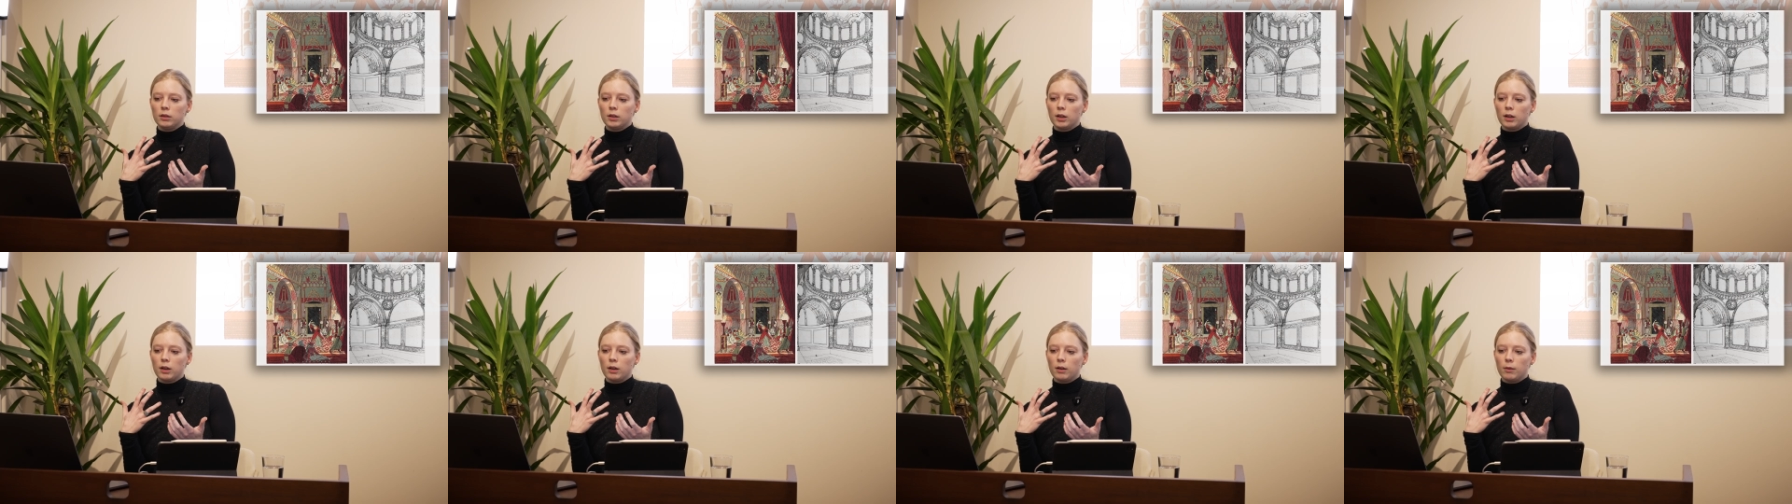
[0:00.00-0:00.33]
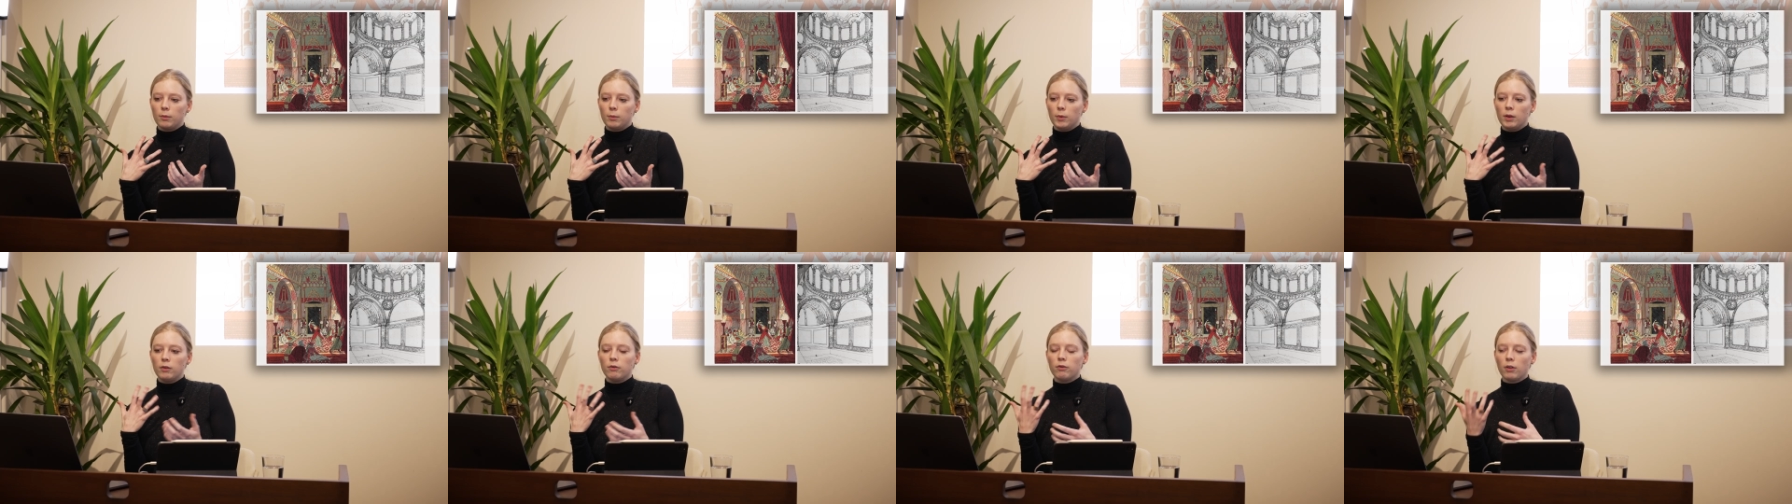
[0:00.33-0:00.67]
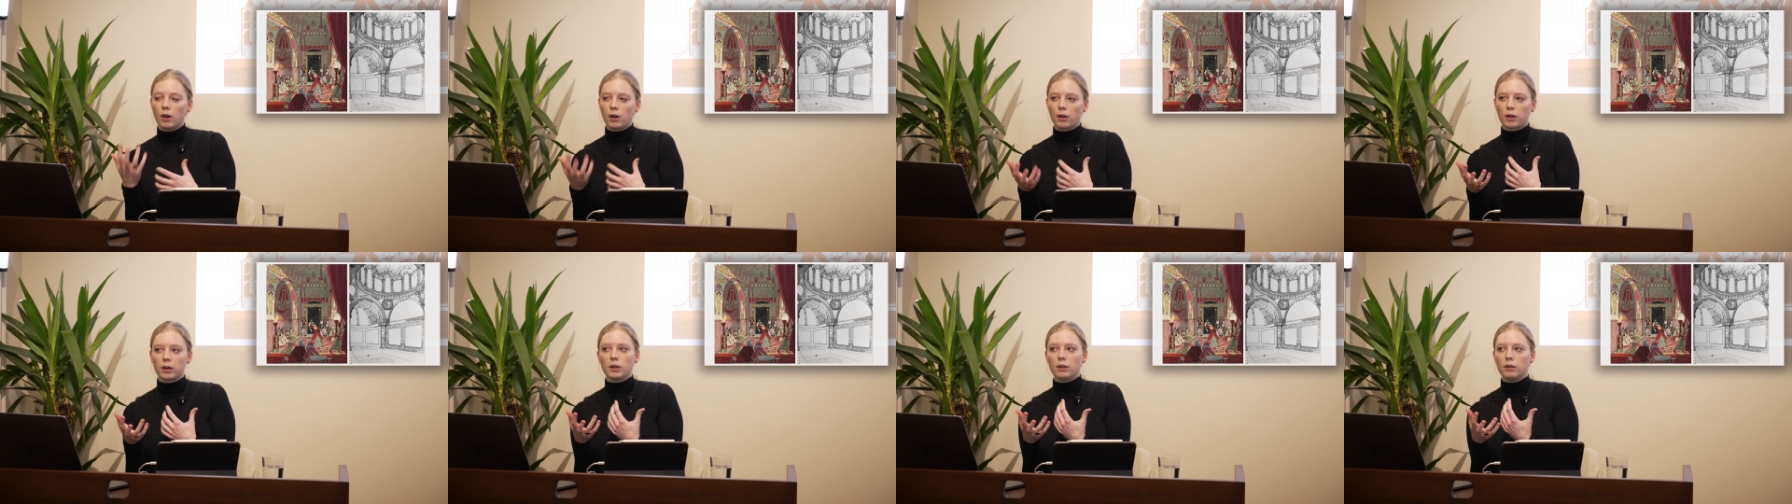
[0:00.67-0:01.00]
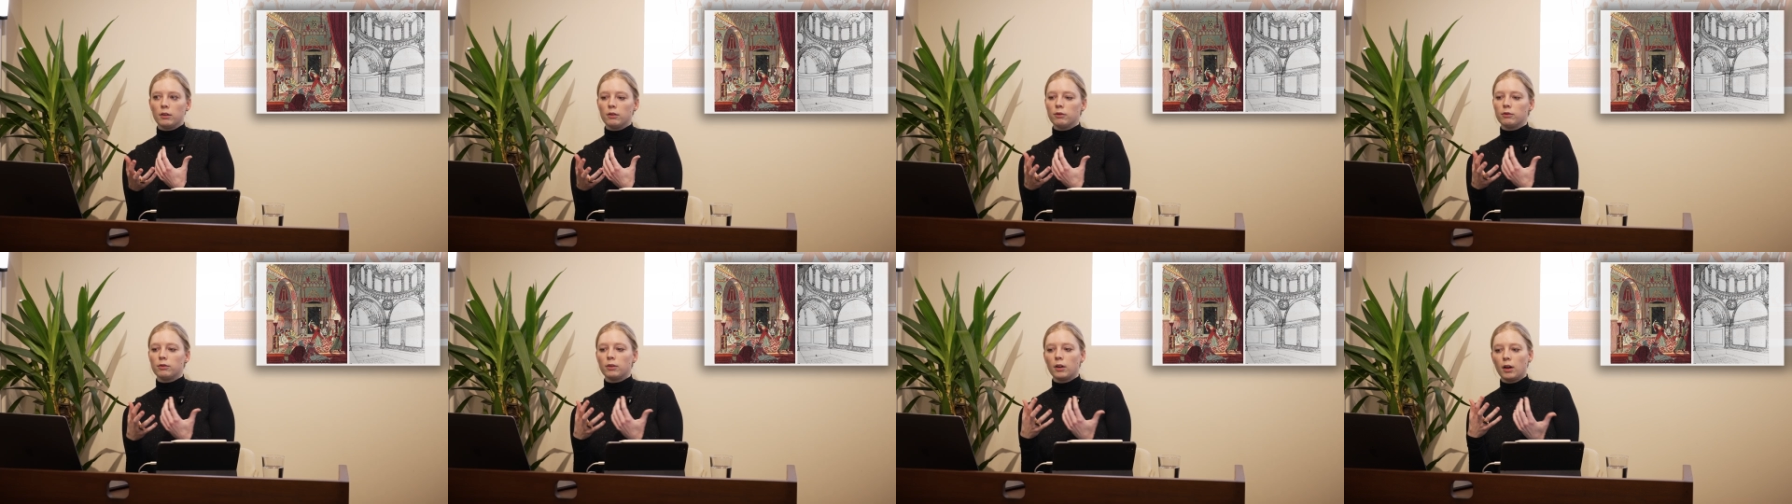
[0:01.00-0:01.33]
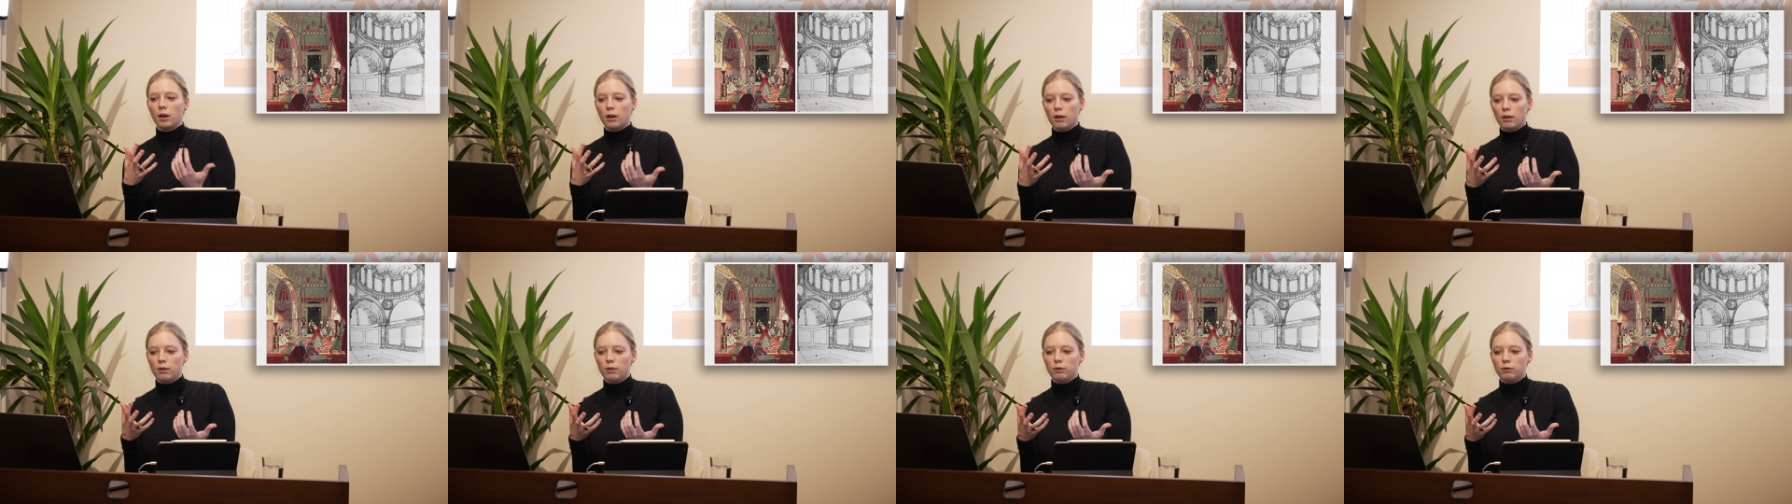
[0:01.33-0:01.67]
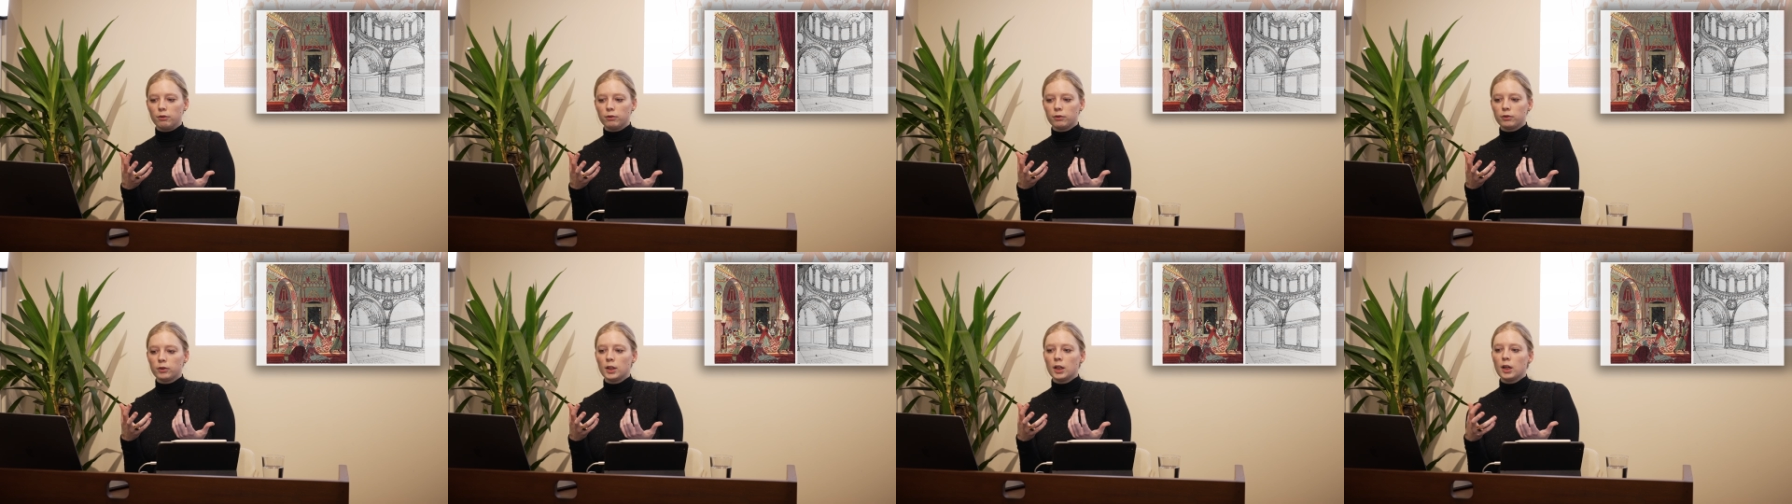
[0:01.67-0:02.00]
evocative
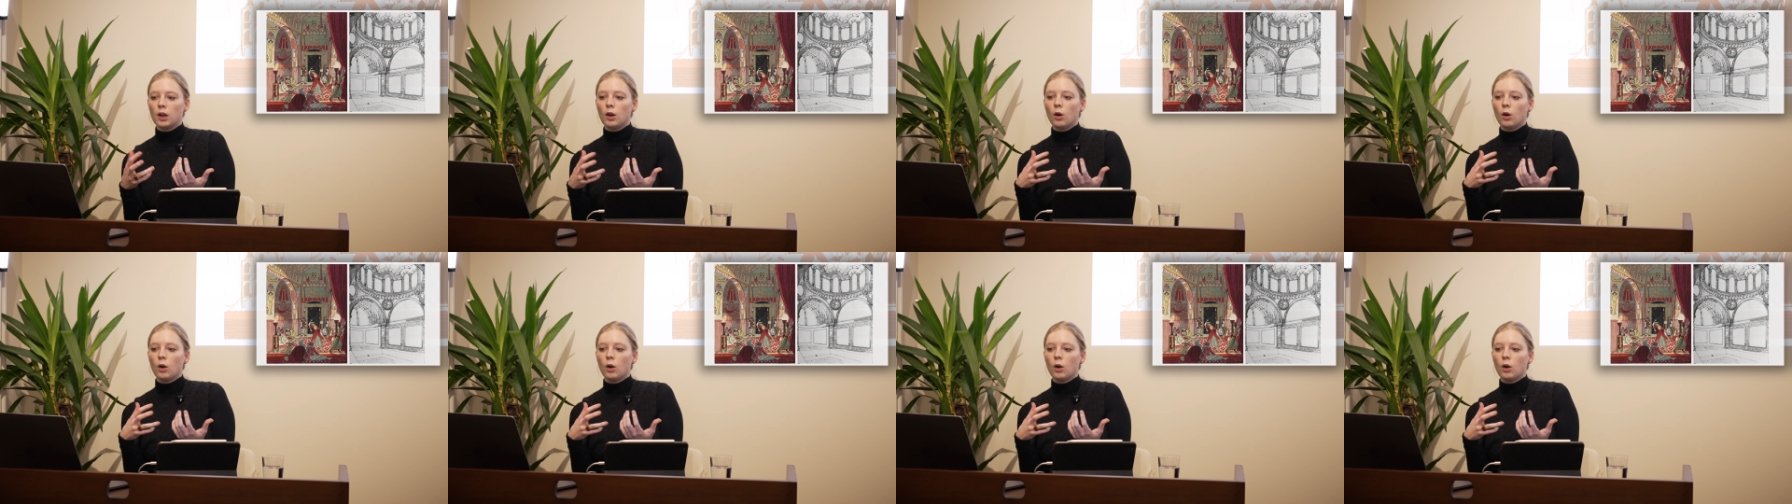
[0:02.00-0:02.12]
of